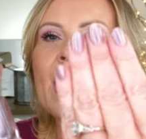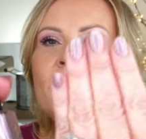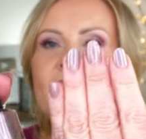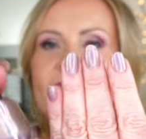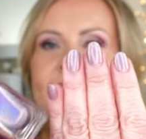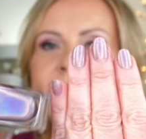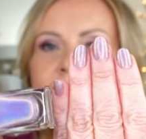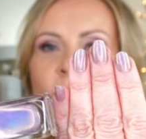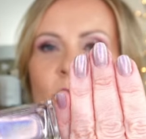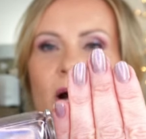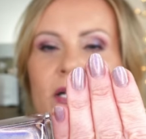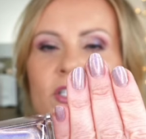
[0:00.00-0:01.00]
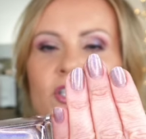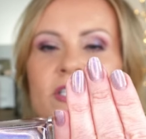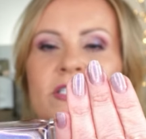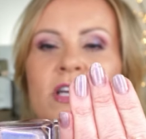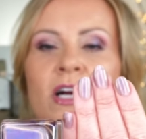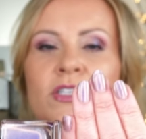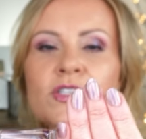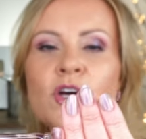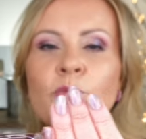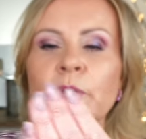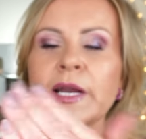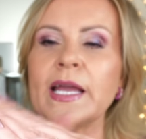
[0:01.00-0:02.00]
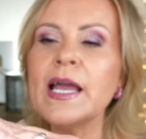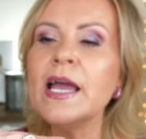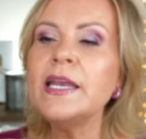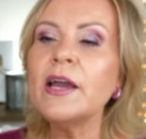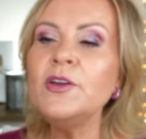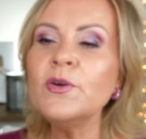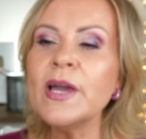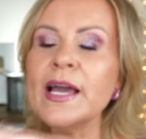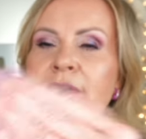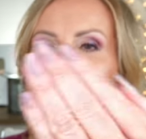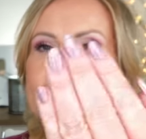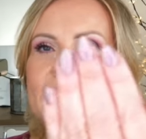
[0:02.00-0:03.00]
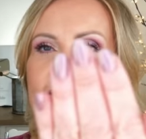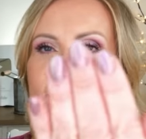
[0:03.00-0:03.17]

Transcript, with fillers: And these nail polishes are so pretty. Now you can't see